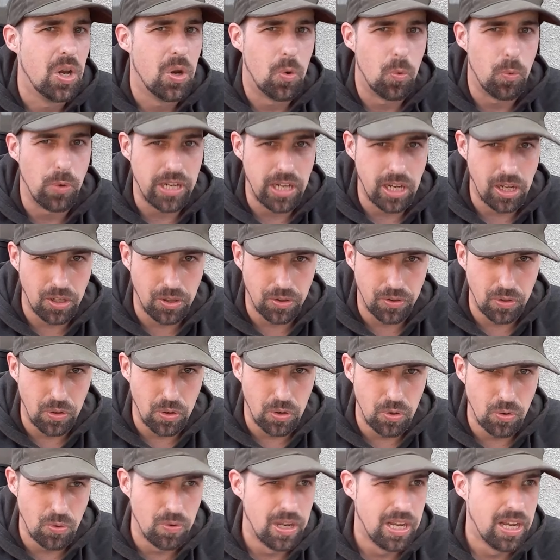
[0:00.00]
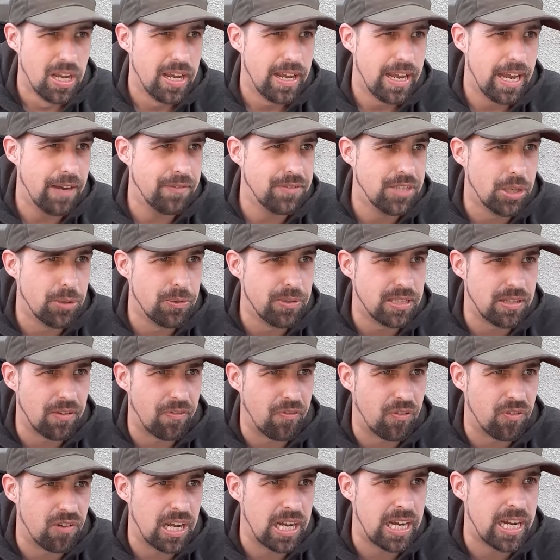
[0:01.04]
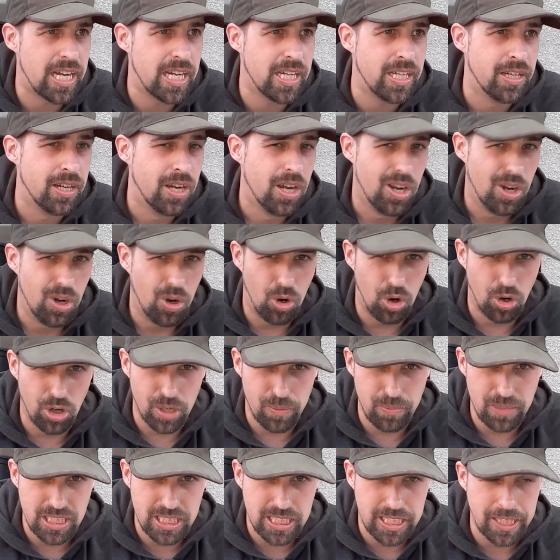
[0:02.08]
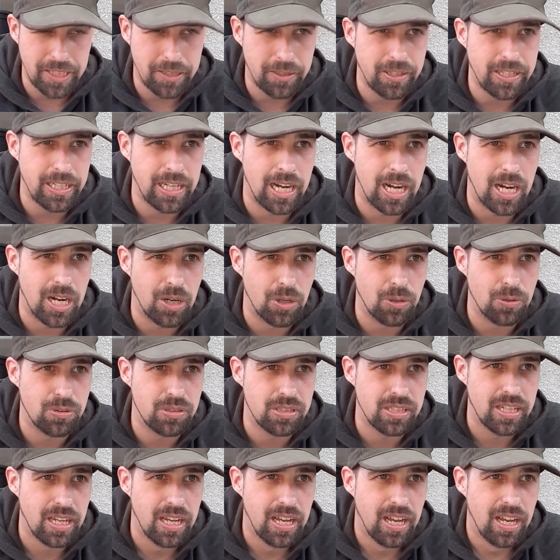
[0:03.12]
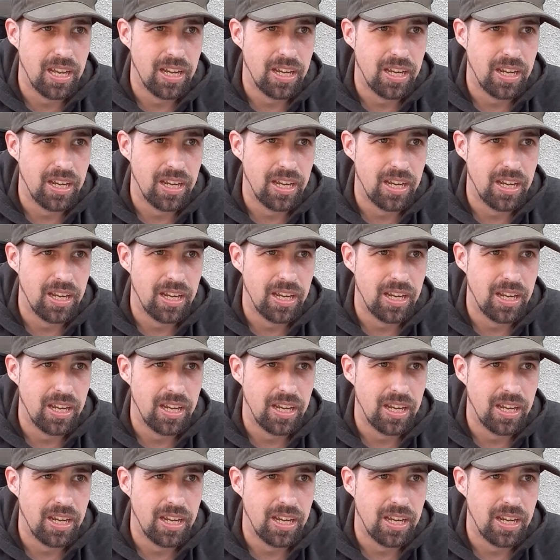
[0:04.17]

we all know if there is a fly or a mosquito in the house,